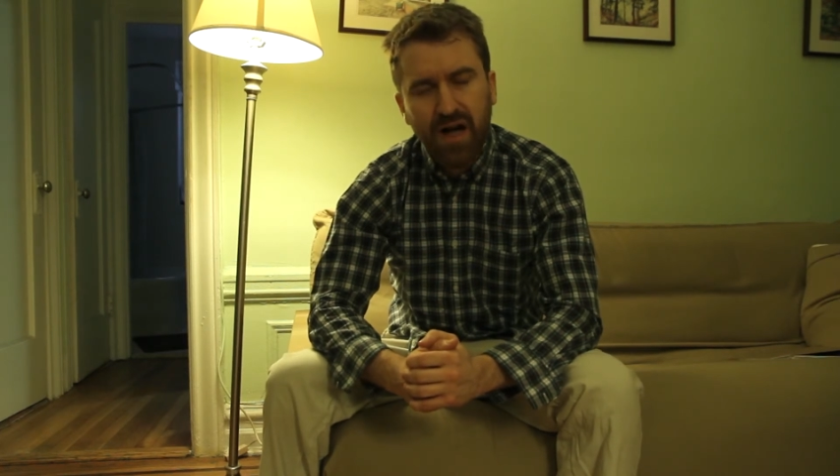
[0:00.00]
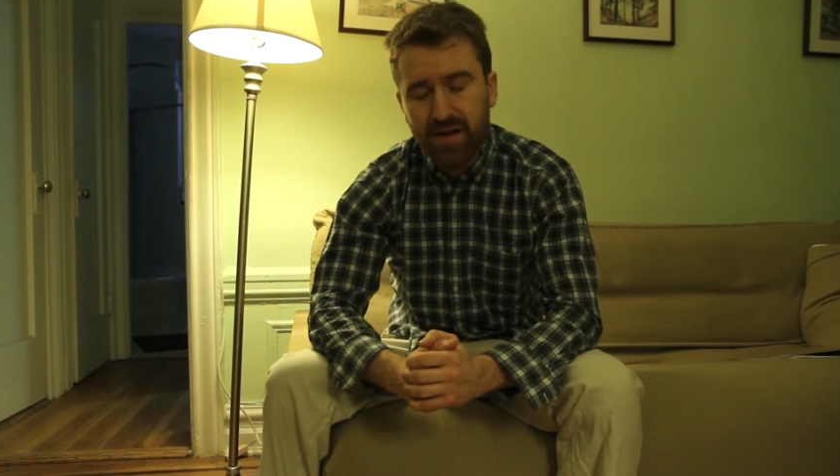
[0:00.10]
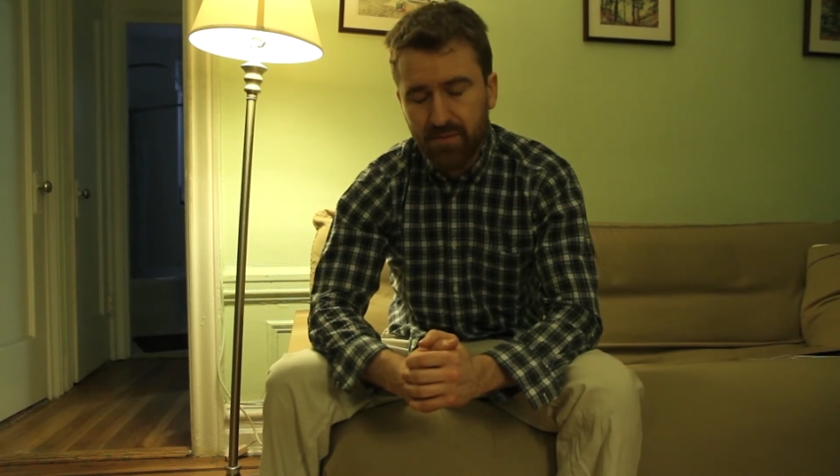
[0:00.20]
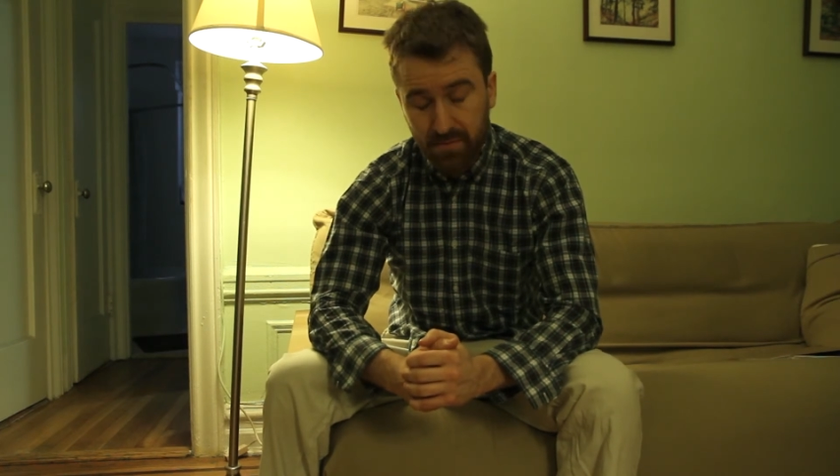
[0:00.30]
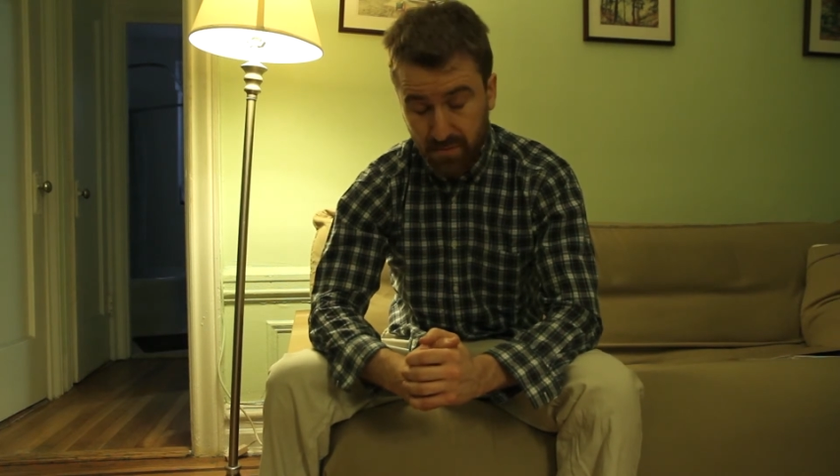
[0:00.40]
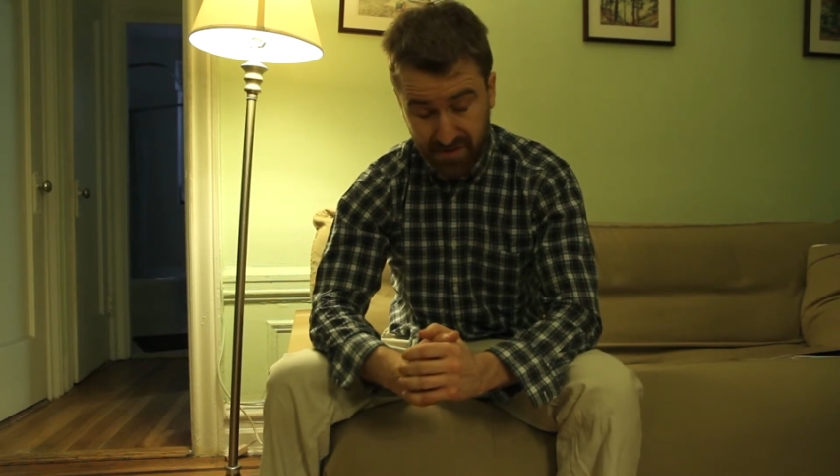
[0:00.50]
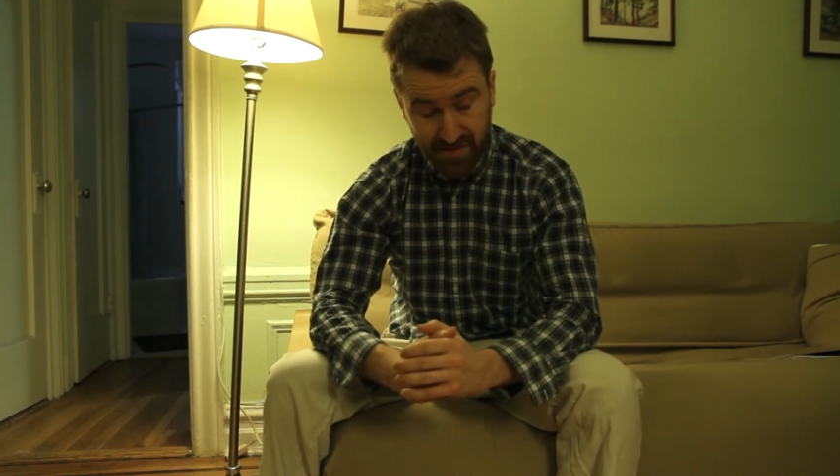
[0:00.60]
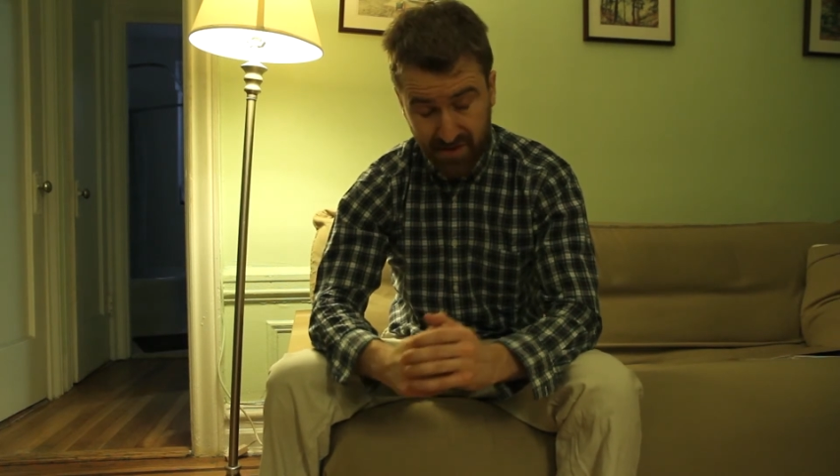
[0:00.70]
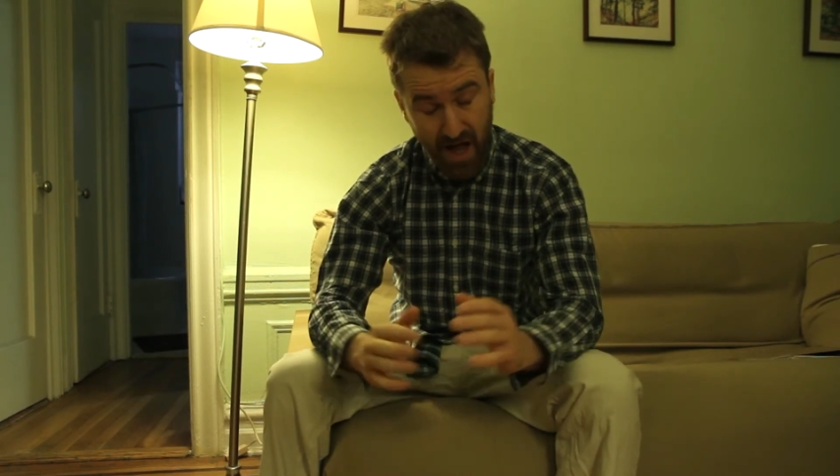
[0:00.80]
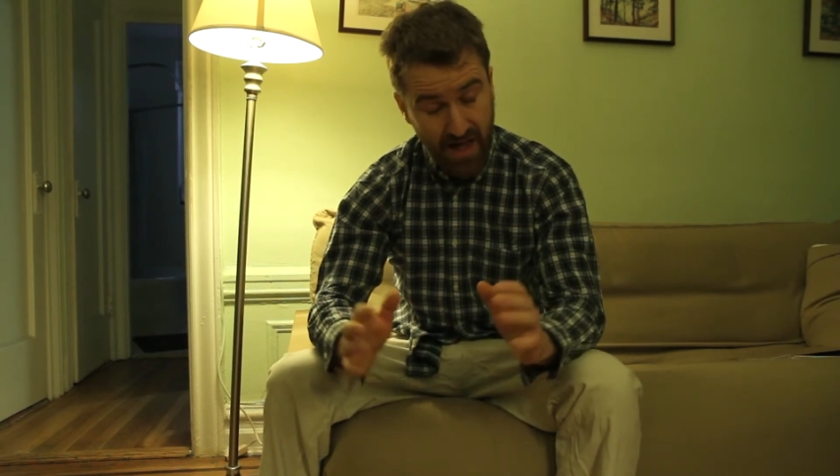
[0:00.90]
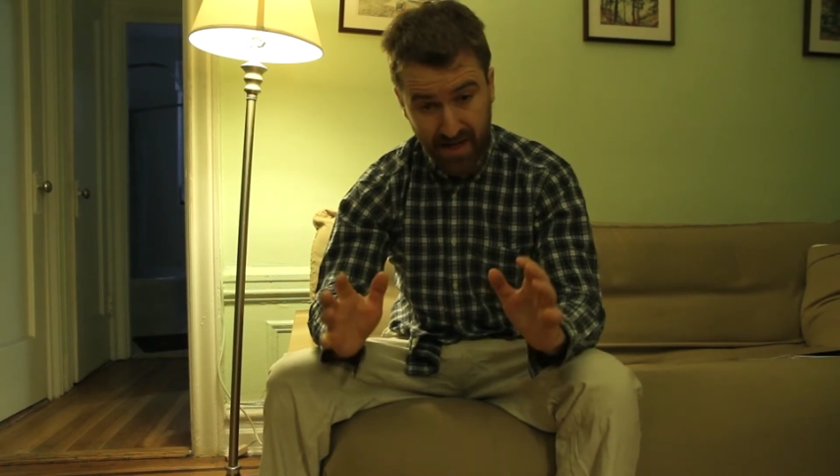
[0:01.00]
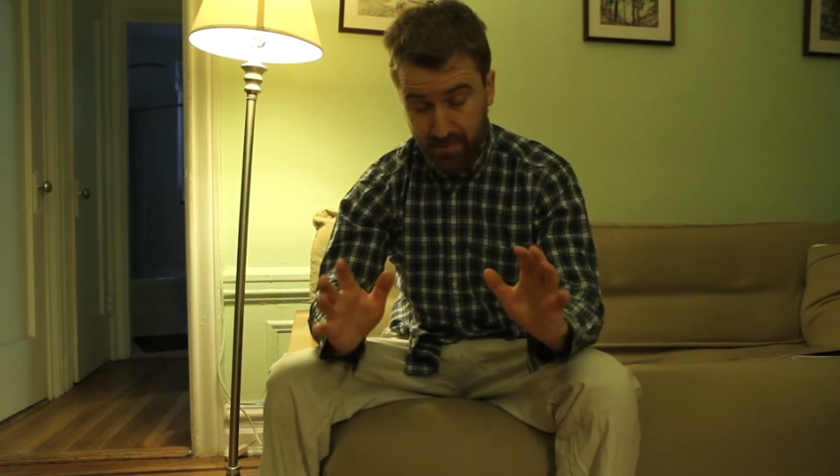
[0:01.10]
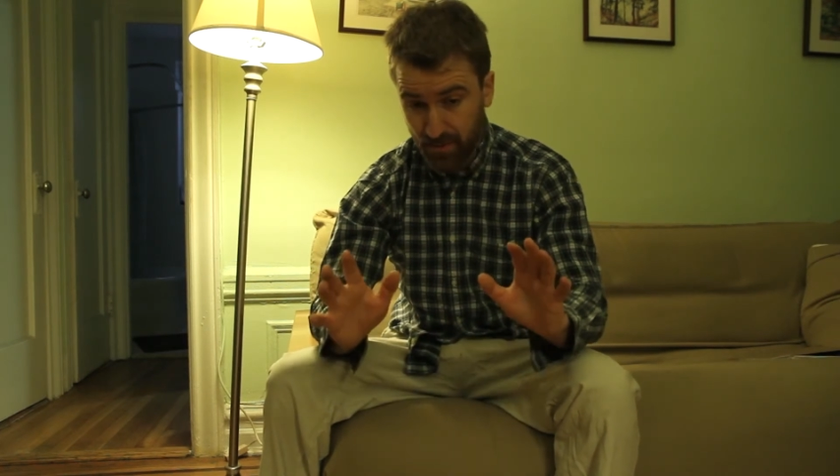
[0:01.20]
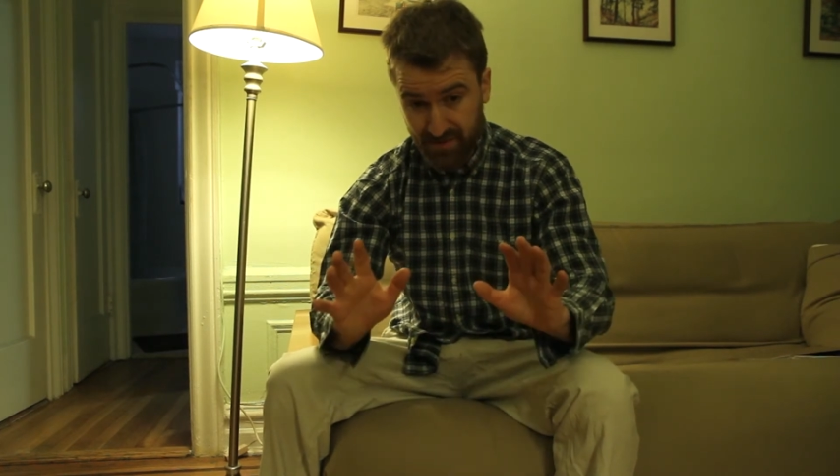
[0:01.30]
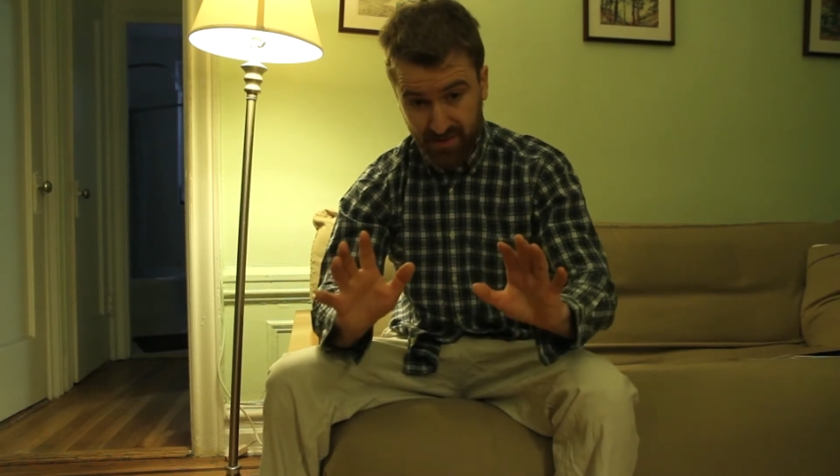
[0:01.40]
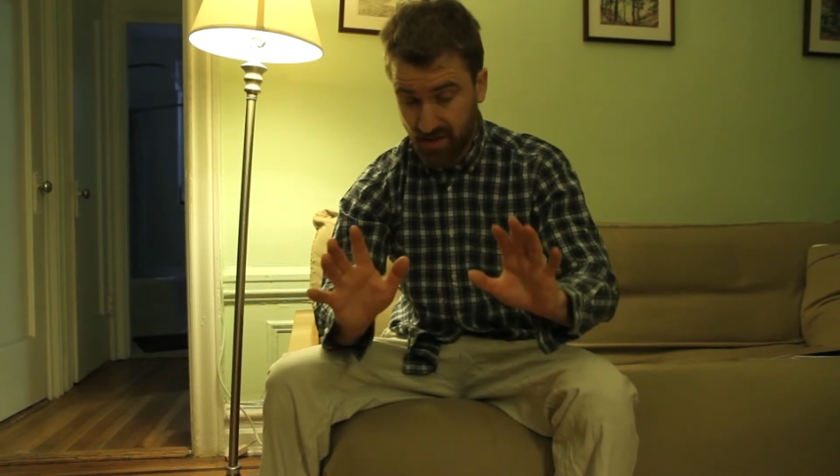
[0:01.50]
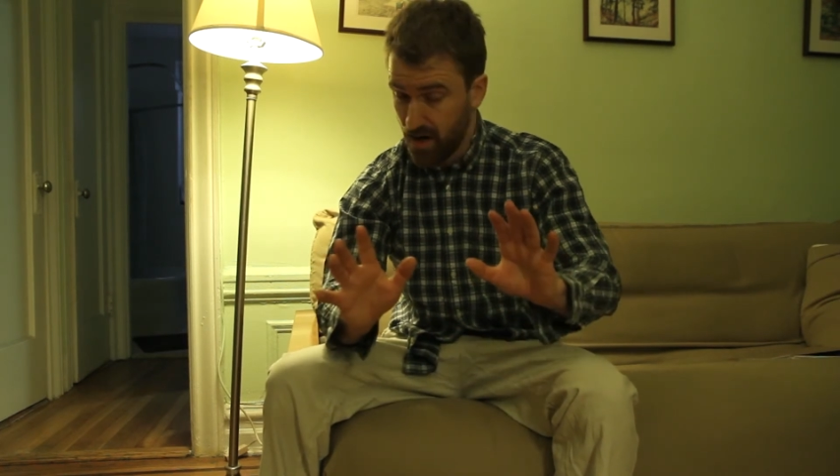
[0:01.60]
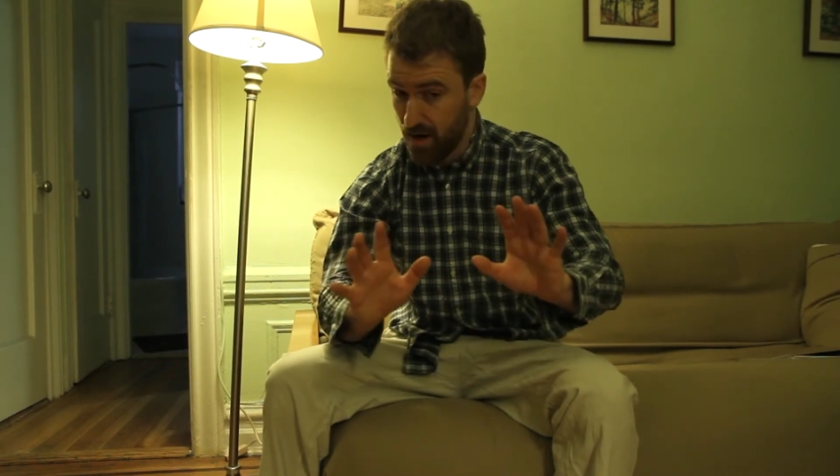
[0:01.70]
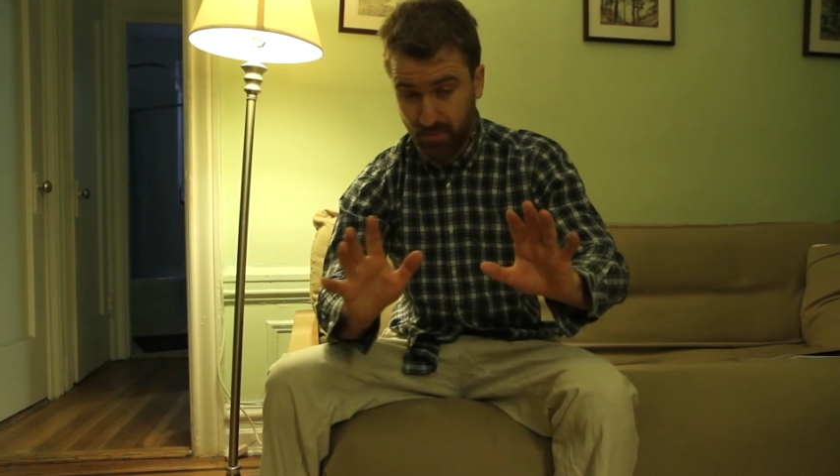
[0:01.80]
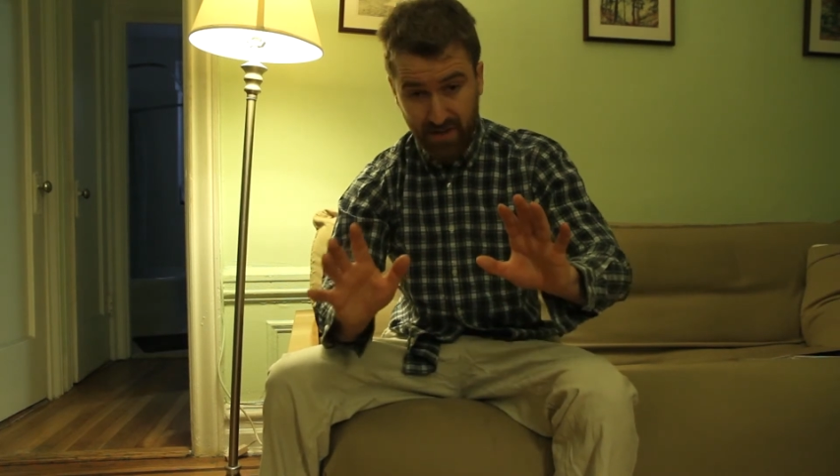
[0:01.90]
I was not able to
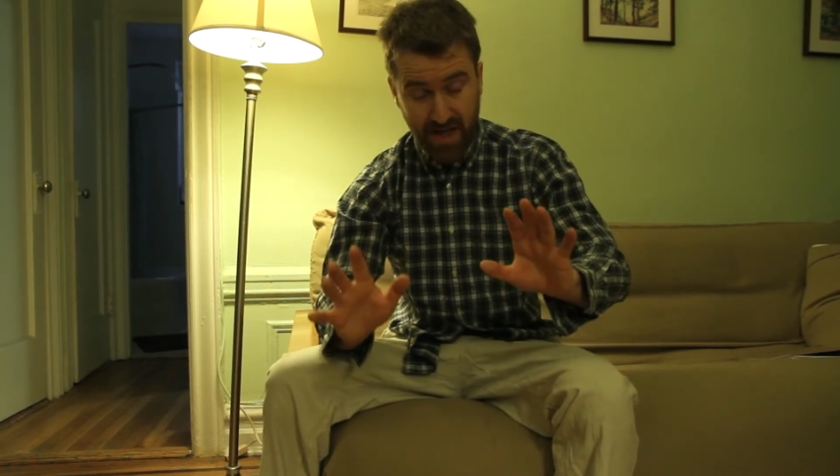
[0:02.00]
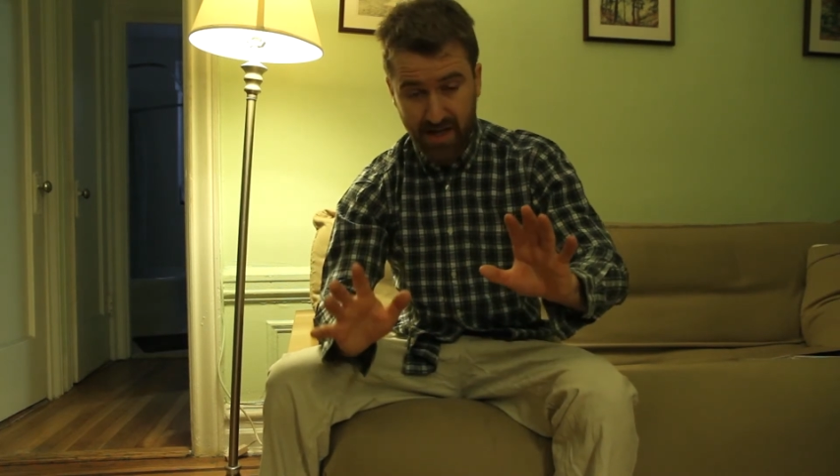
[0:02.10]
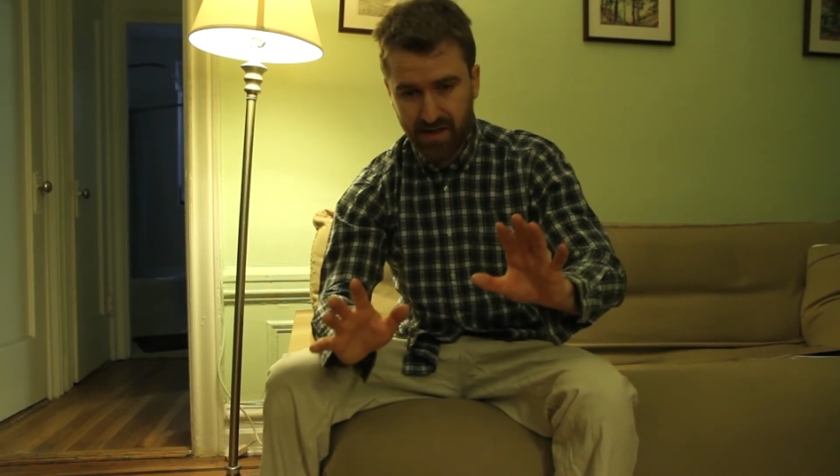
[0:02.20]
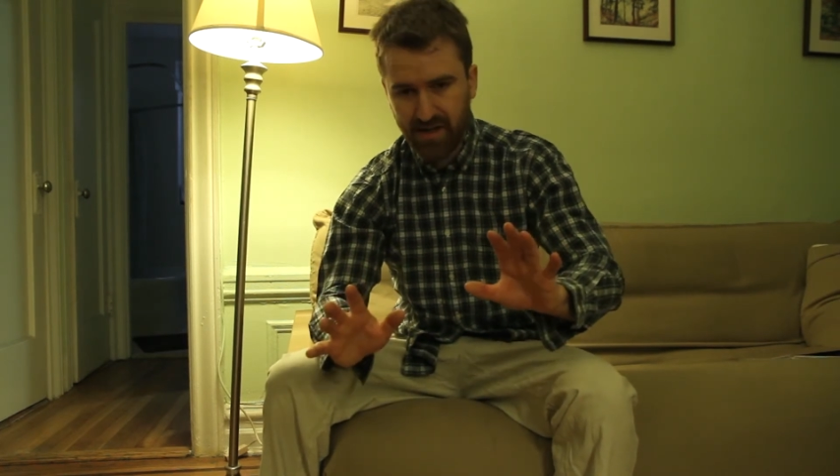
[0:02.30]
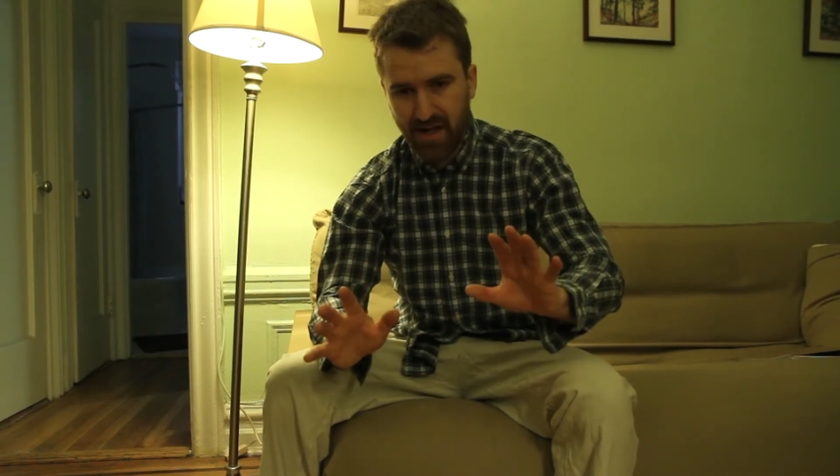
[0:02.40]
comprehend it,